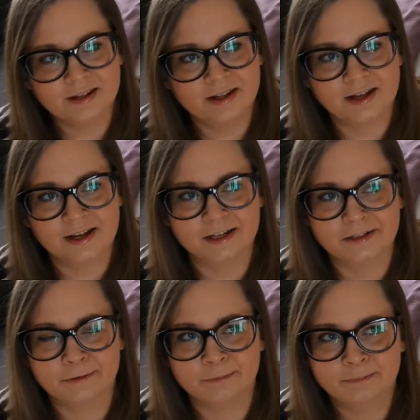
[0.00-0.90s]

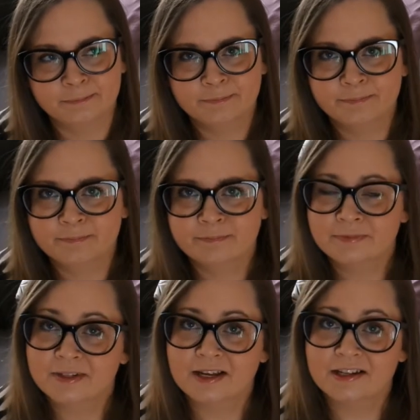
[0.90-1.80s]
Um,
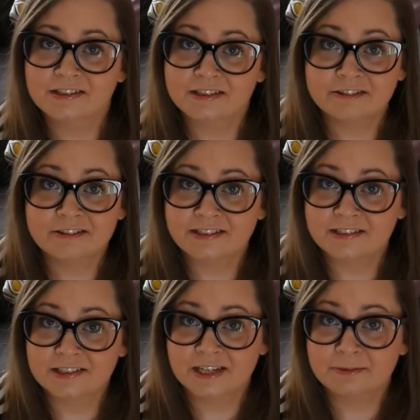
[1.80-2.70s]
as a
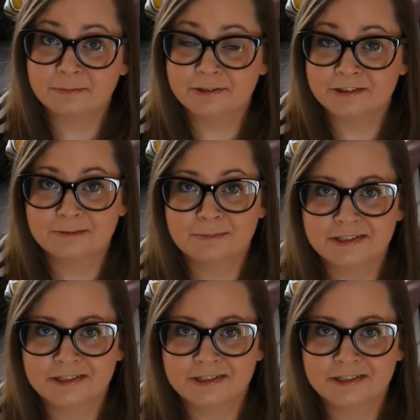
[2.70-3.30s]
crazy cat person